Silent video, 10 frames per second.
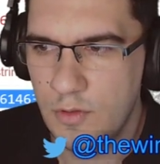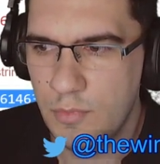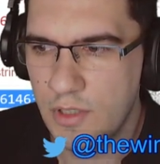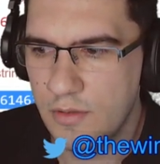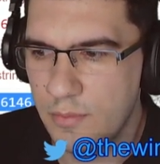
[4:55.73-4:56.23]

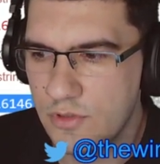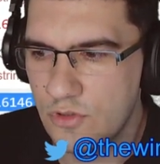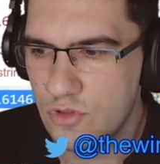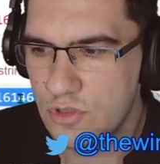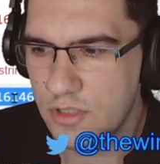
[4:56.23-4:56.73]
debug
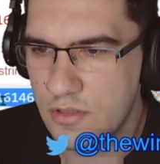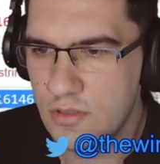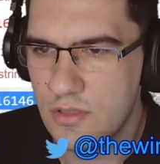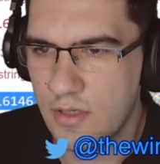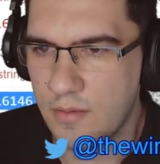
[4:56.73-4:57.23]
message
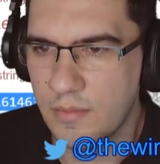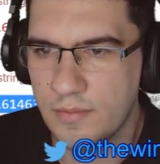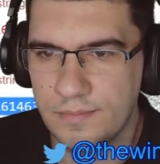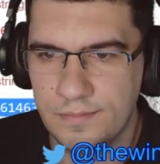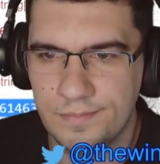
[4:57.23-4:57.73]
stays the same.
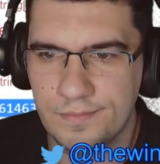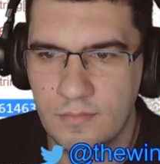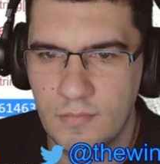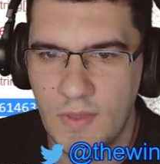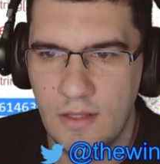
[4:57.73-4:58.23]

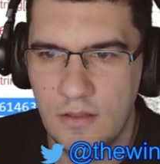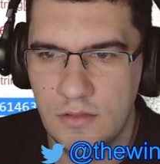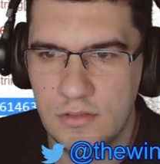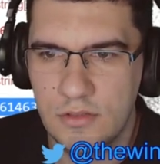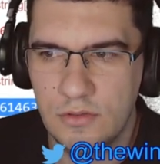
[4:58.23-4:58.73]

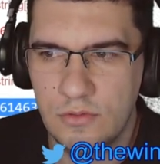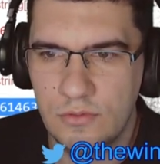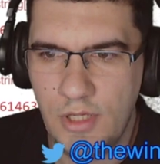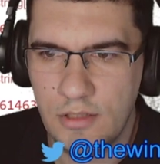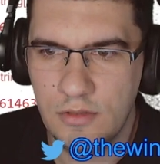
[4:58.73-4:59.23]
So yeah,